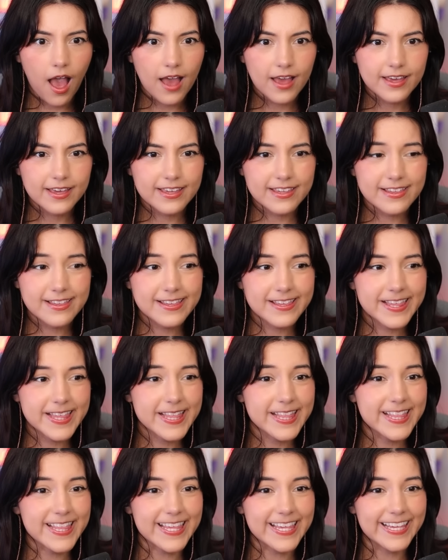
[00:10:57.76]
He's
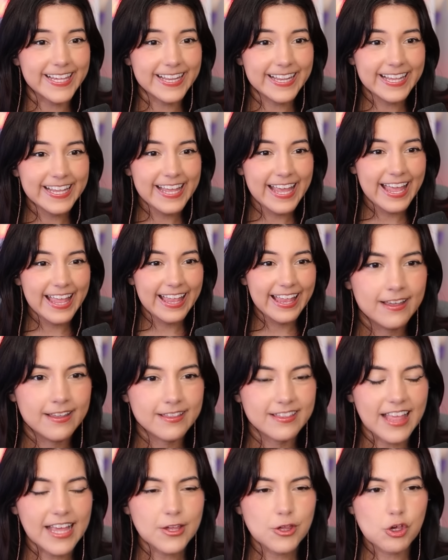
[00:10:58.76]
stealing it?
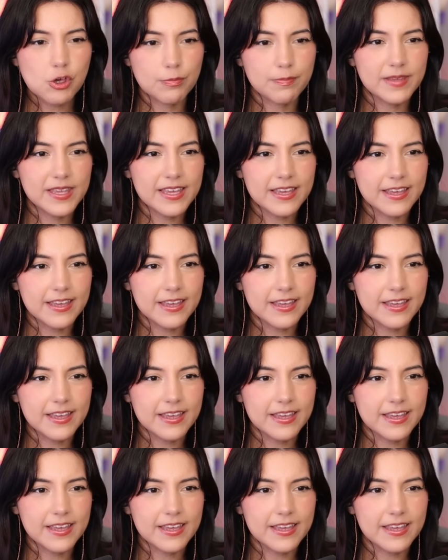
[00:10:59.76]
That should be